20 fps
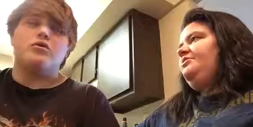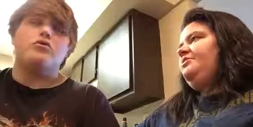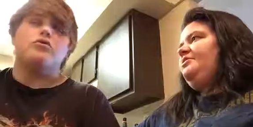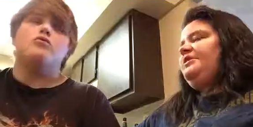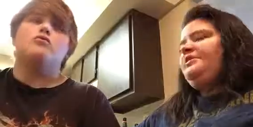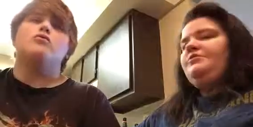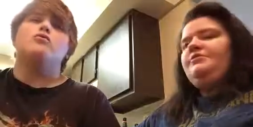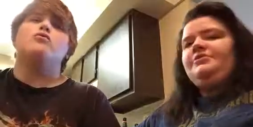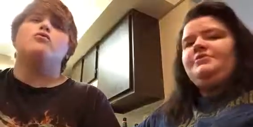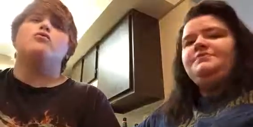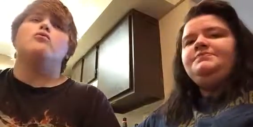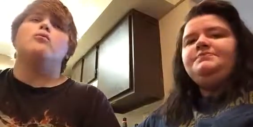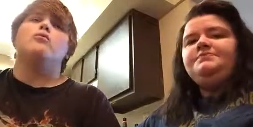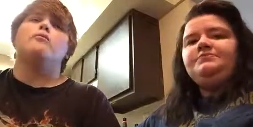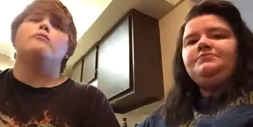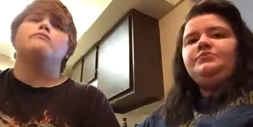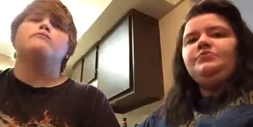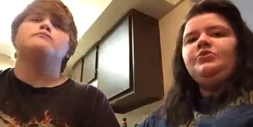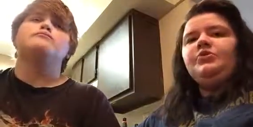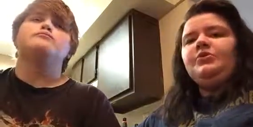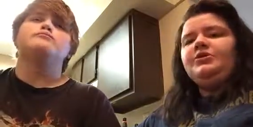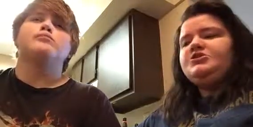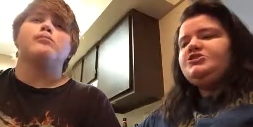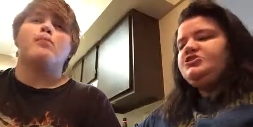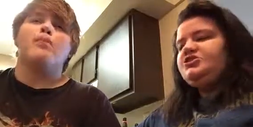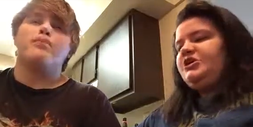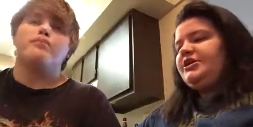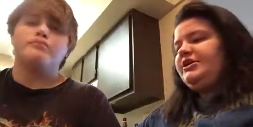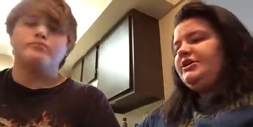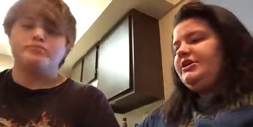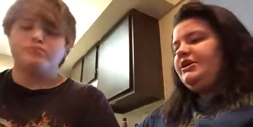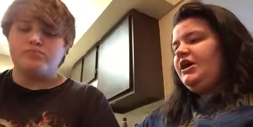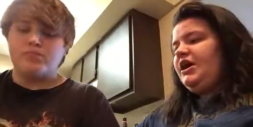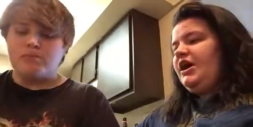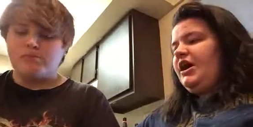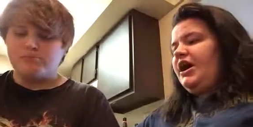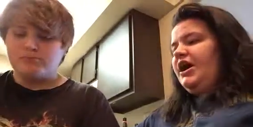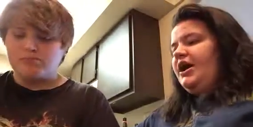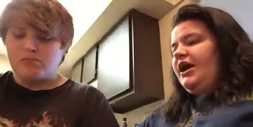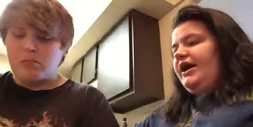Speaker 1: about Ooh. that one. We're gonna watch The Shining,
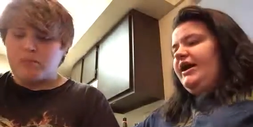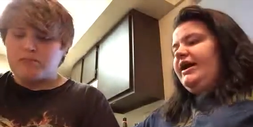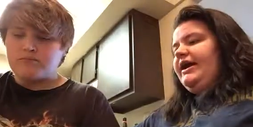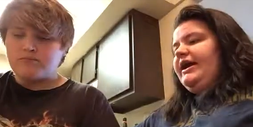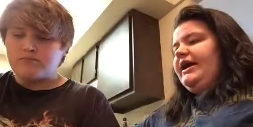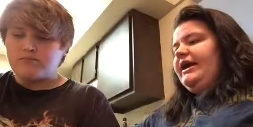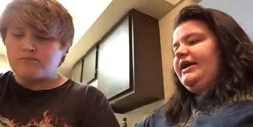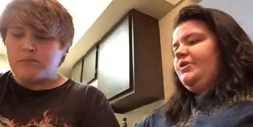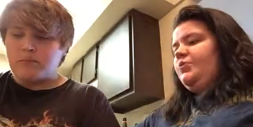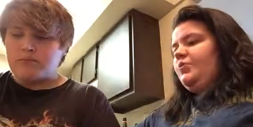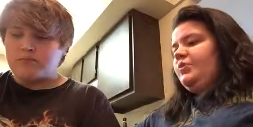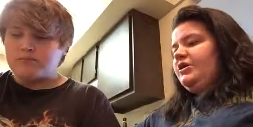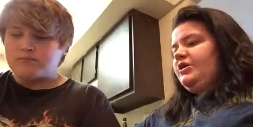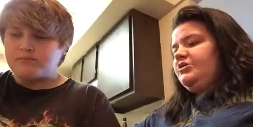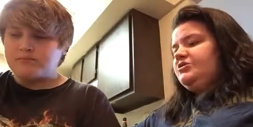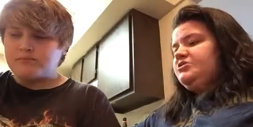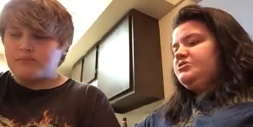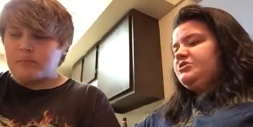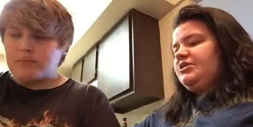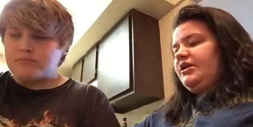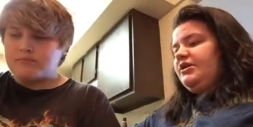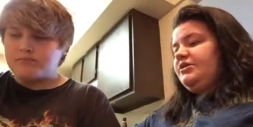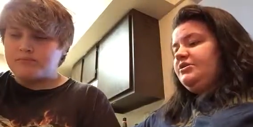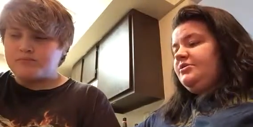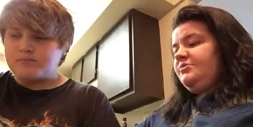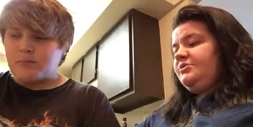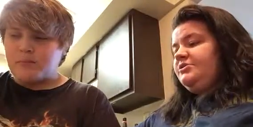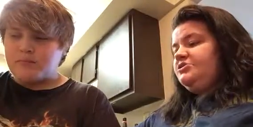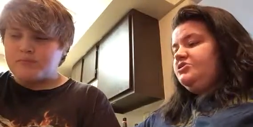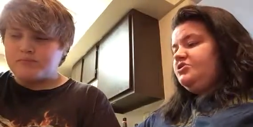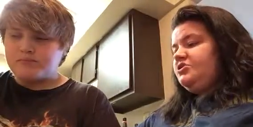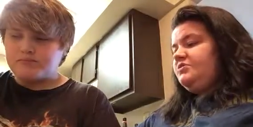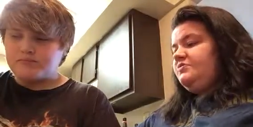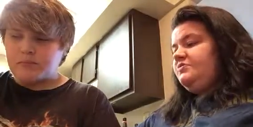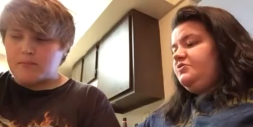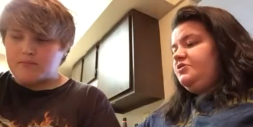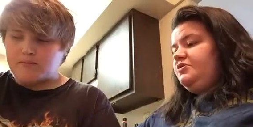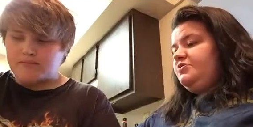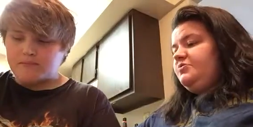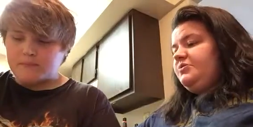and we are stocking up on
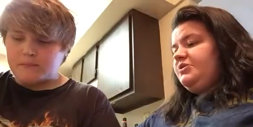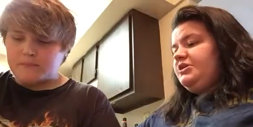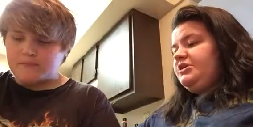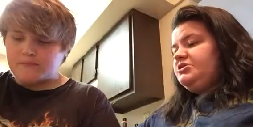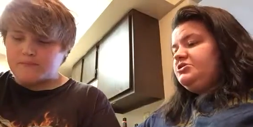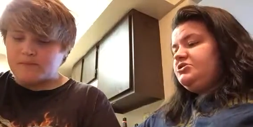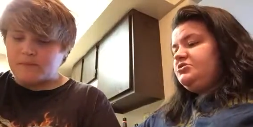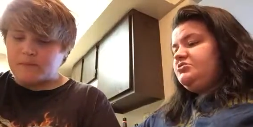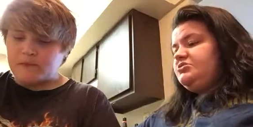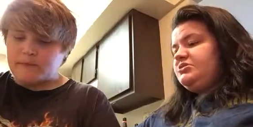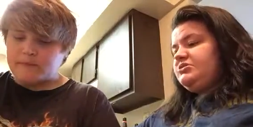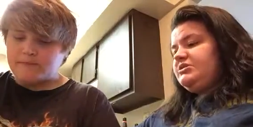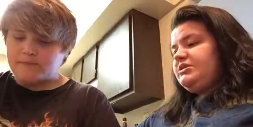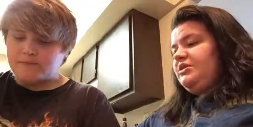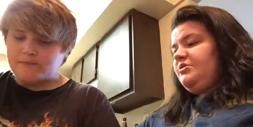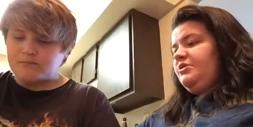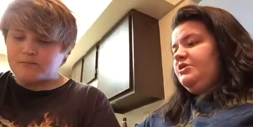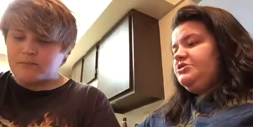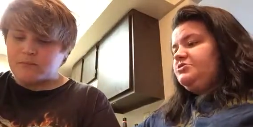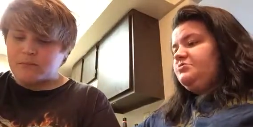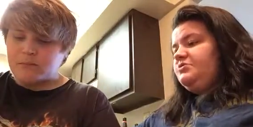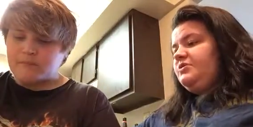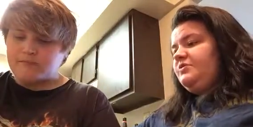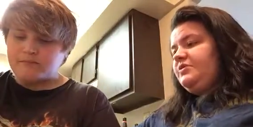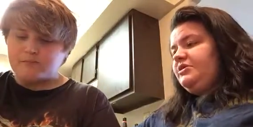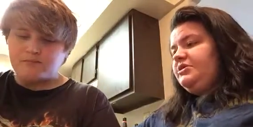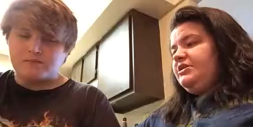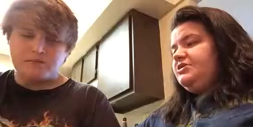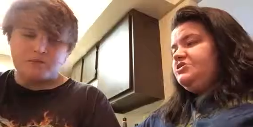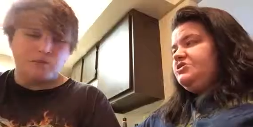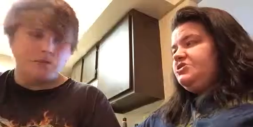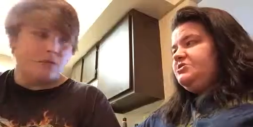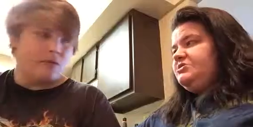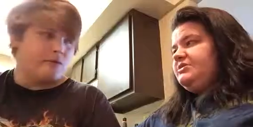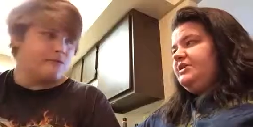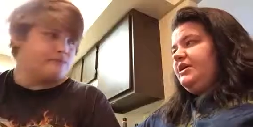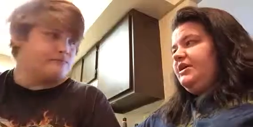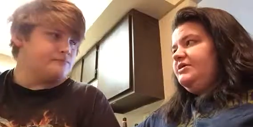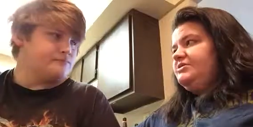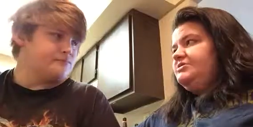junk food because you just can't watch a movie without your
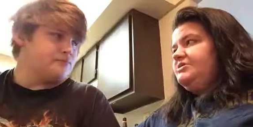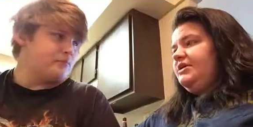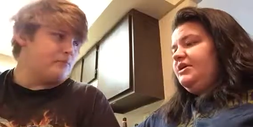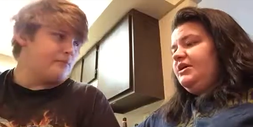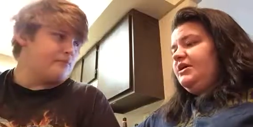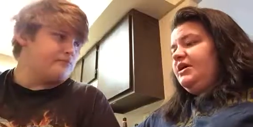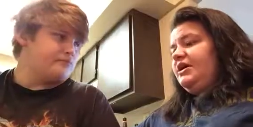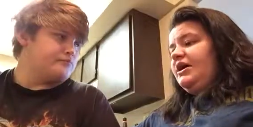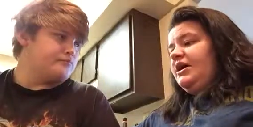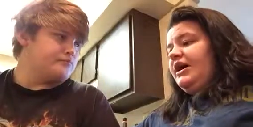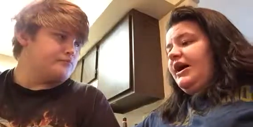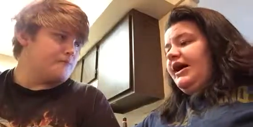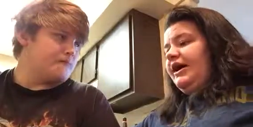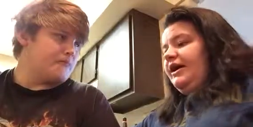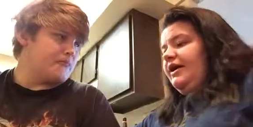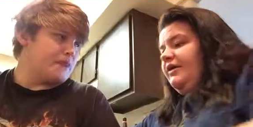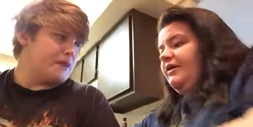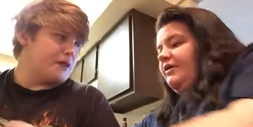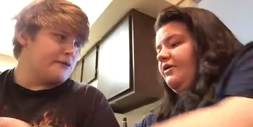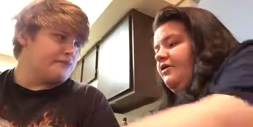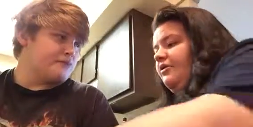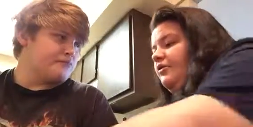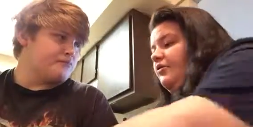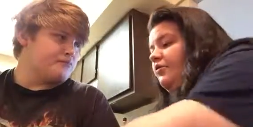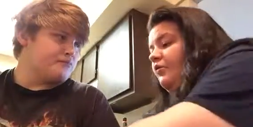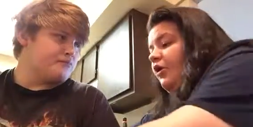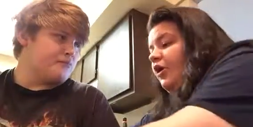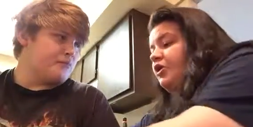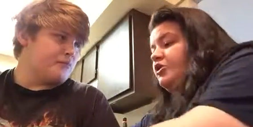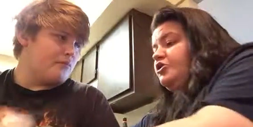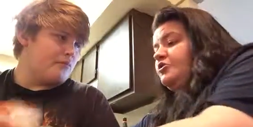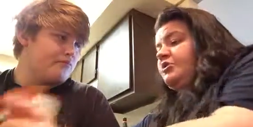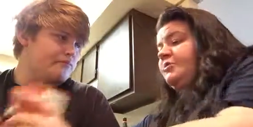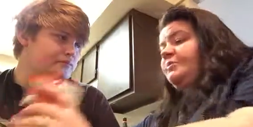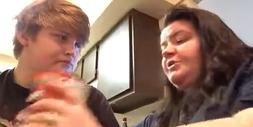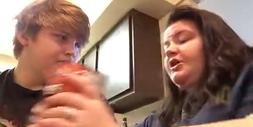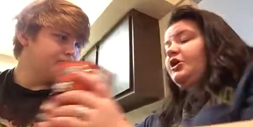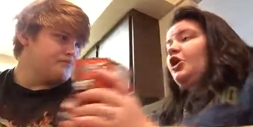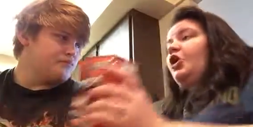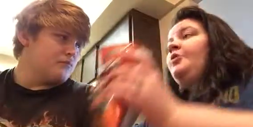snacks. Are you
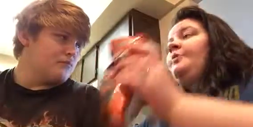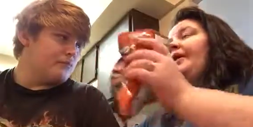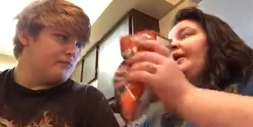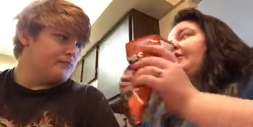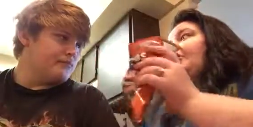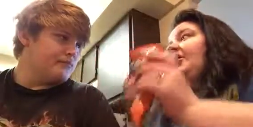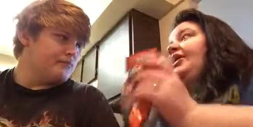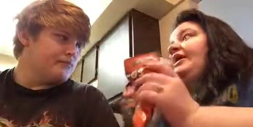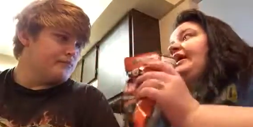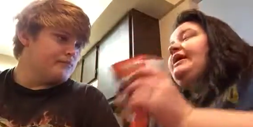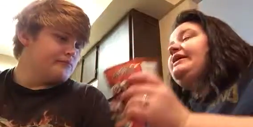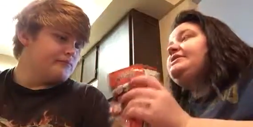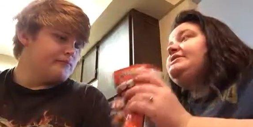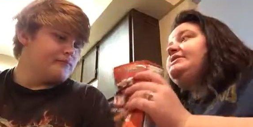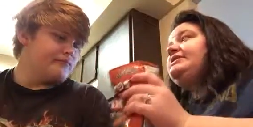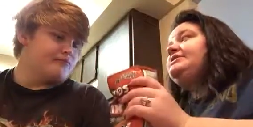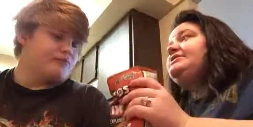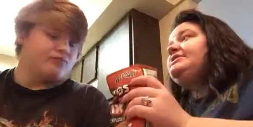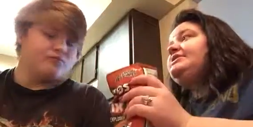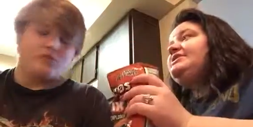gonna be like, oh my god, I need